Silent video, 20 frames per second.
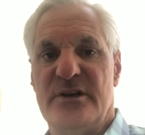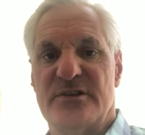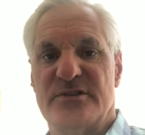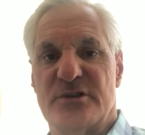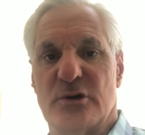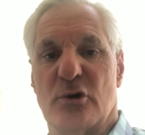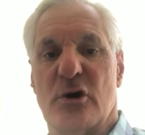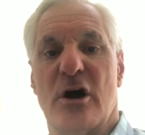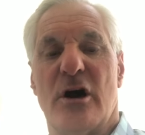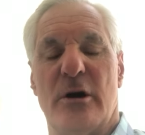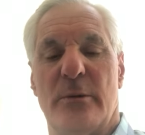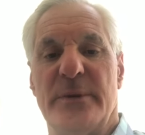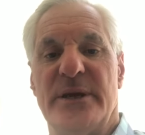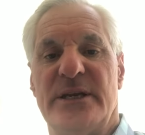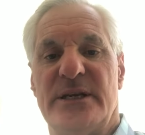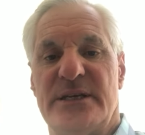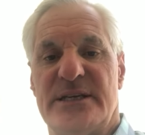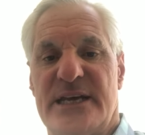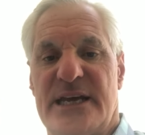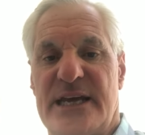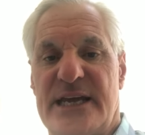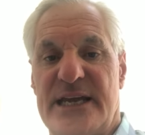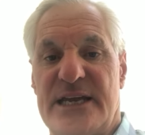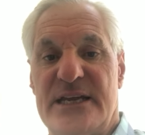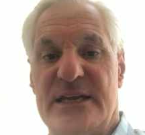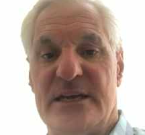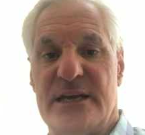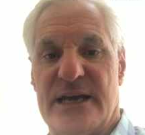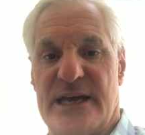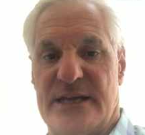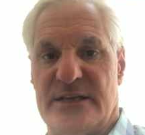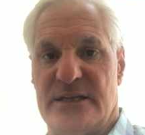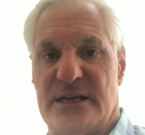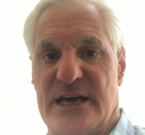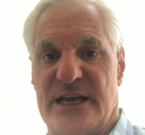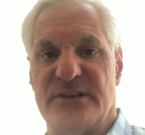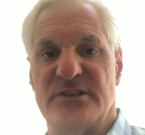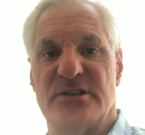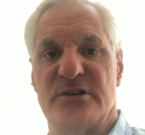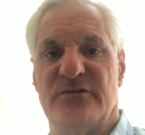So call me today at
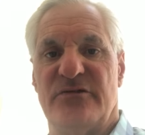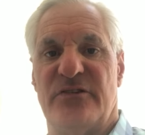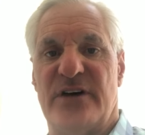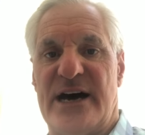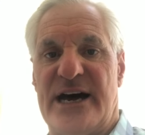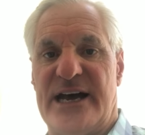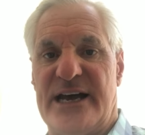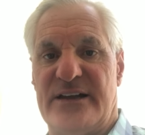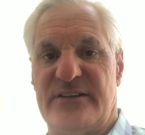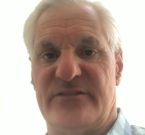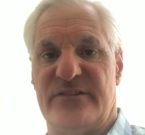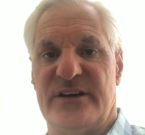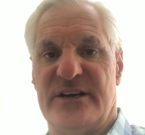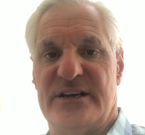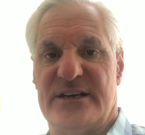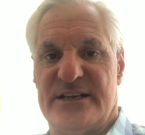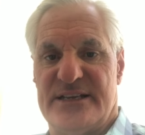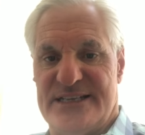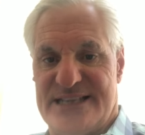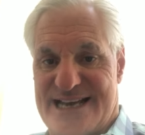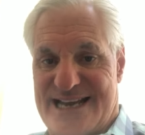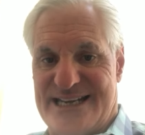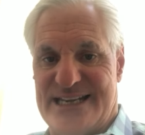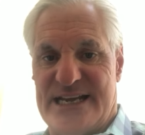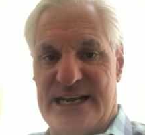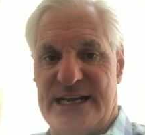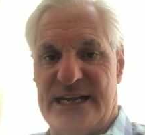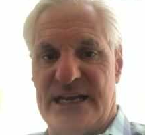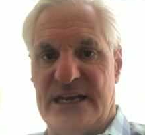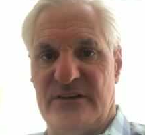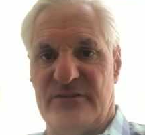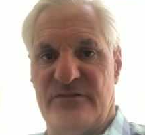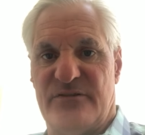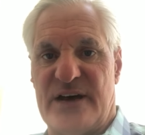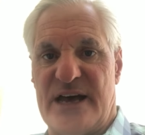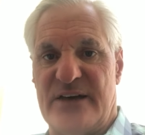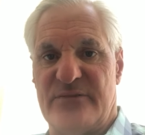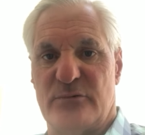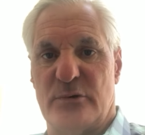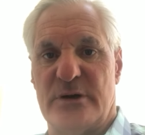925 998
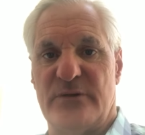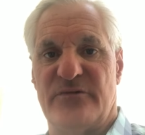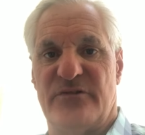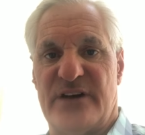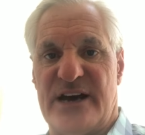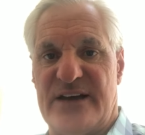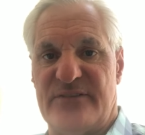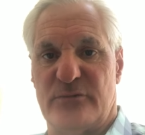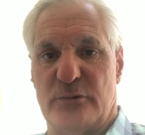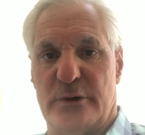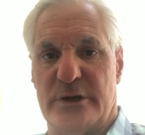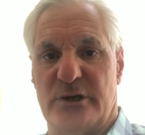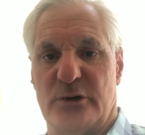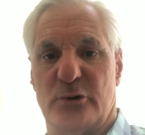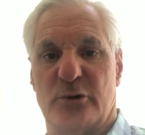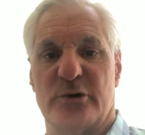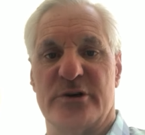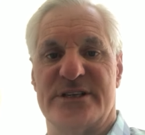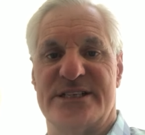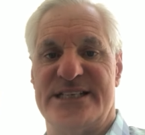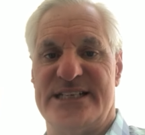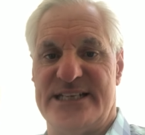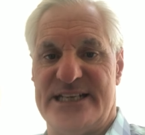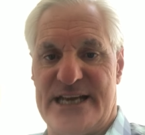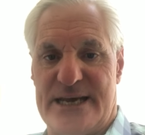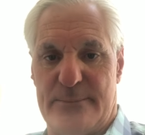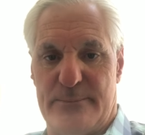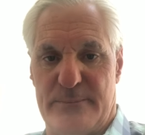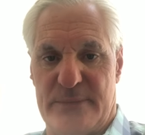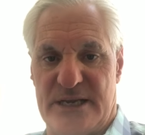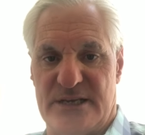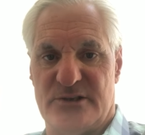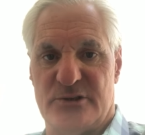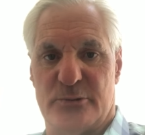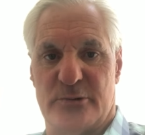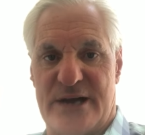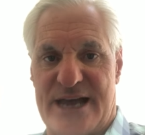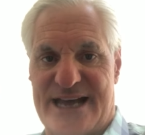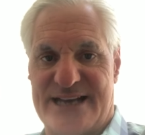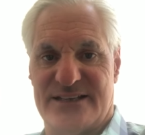5151 or DM me
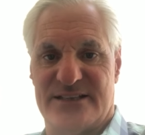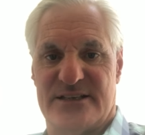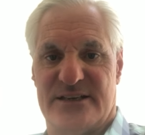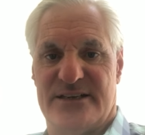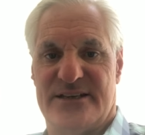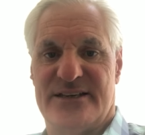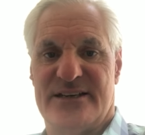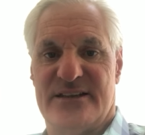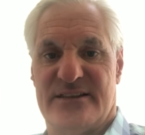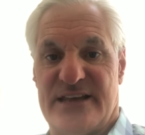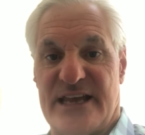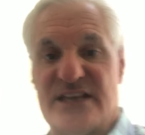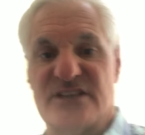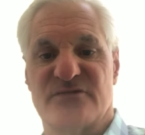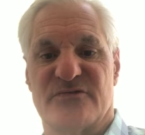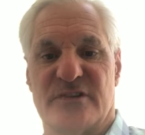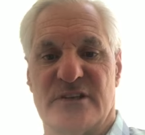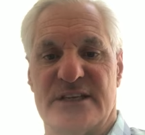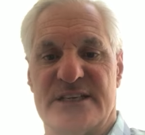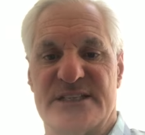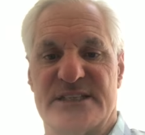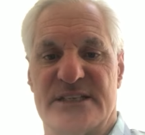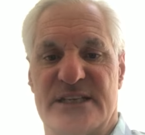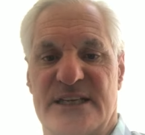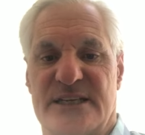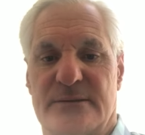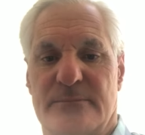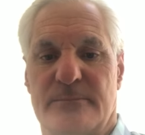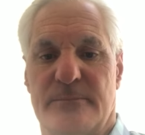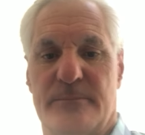direct. Thanks for listening.